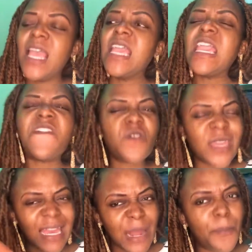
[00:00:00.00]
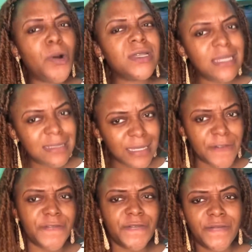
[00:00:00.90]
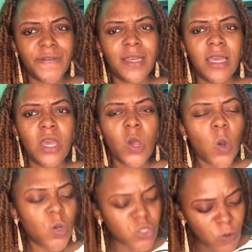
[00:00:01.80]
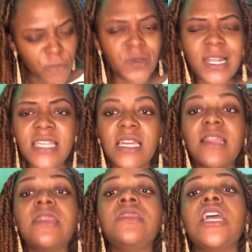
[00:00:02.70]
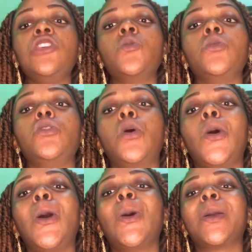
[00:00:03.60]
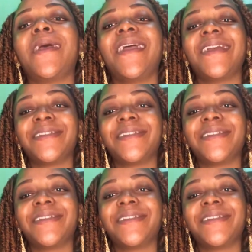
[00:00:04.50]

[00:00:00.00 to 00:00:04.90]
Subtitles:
If you get a positive on your ovulation, then you will know, okay,